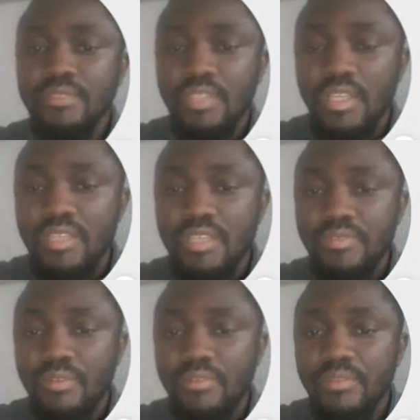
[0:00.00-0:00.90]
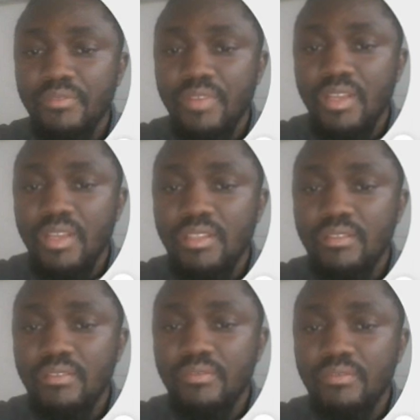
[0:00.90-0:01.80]
is from the first
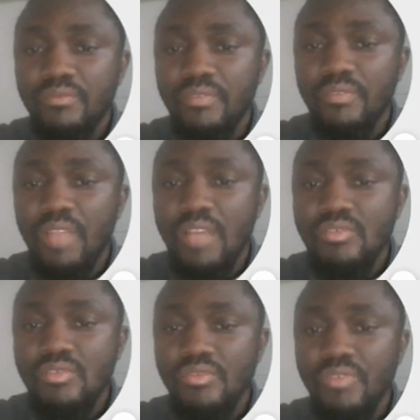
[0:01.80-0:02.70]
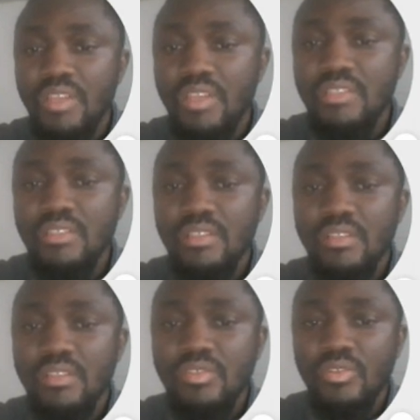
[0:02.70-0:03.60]
last to first.
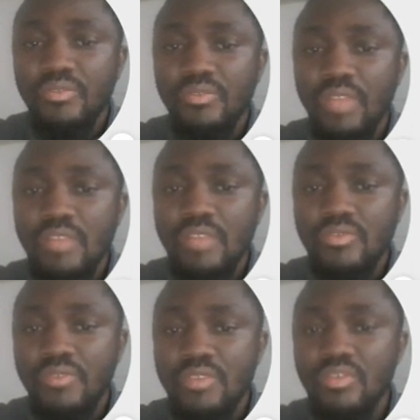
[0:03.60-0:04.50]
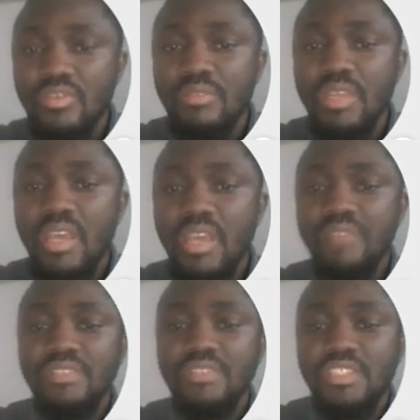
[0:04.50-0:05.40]
So last to first gonna be
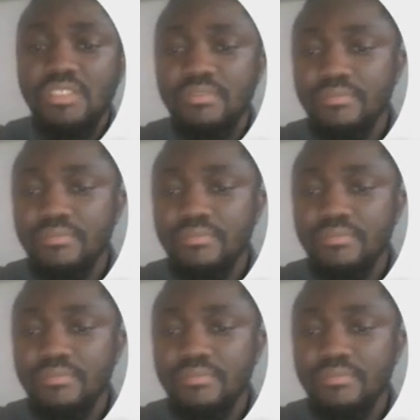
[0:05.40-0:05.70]
FD.